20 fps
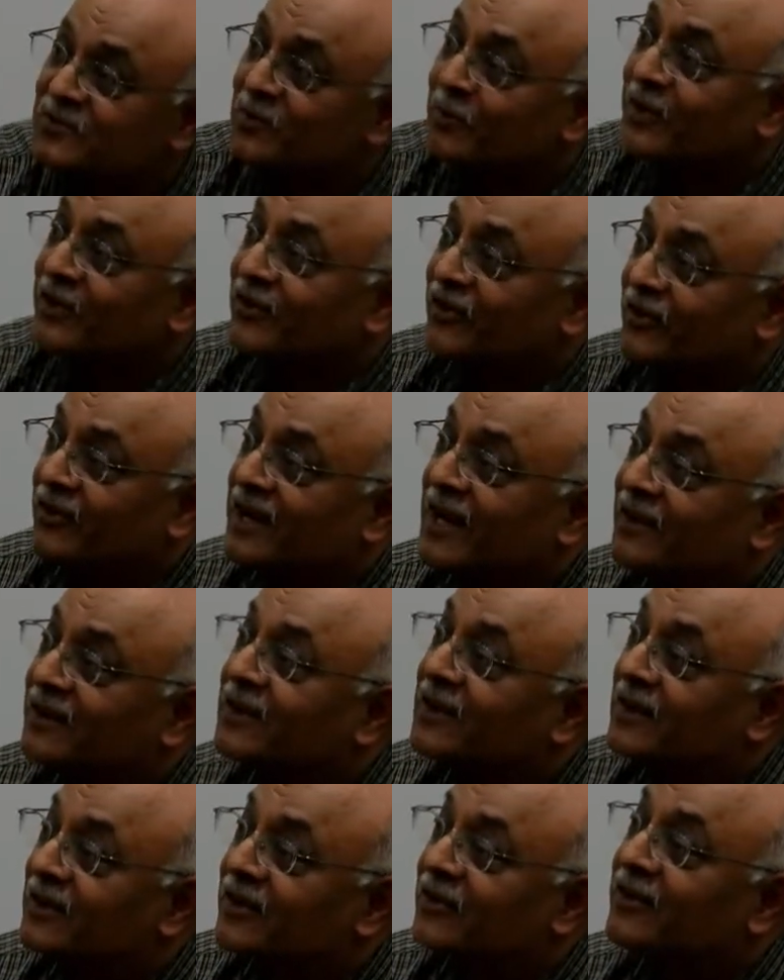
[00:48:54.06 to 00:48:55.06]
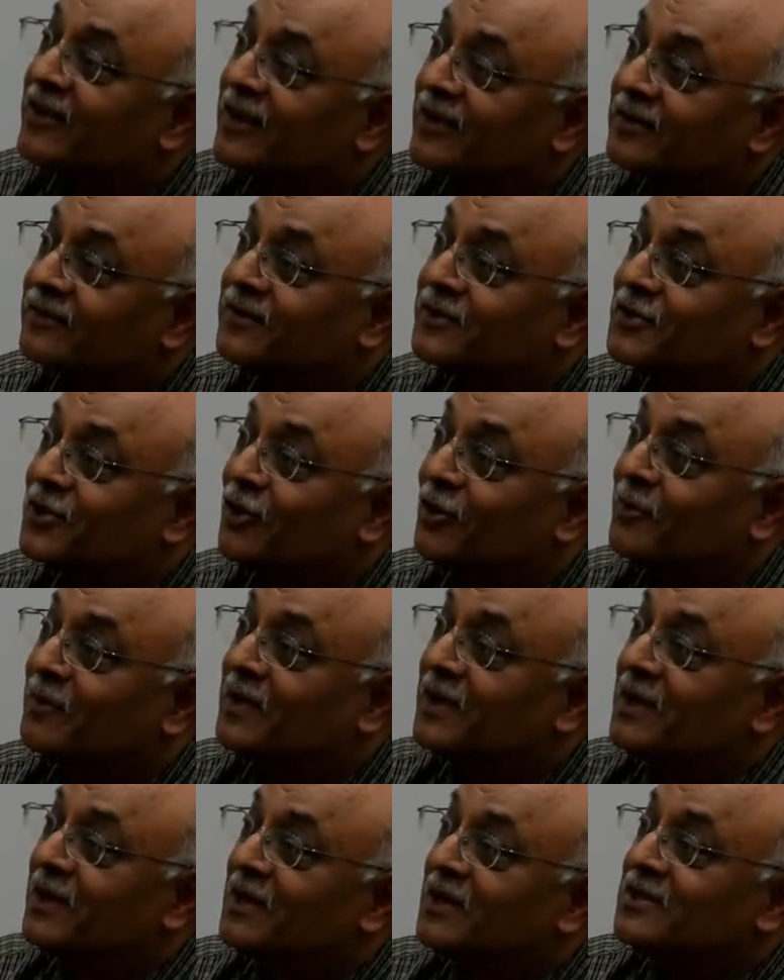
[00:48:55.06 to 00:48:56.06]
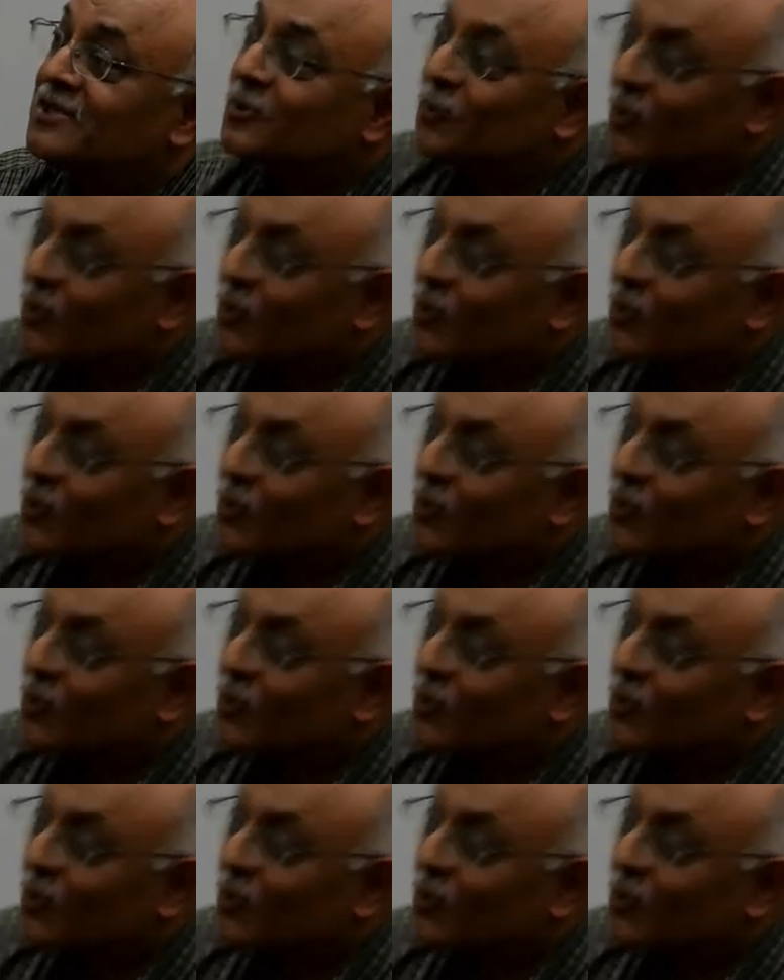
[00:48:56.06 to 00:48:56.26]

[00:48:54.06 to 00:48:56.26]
will be thrown out, thrown out of a job. So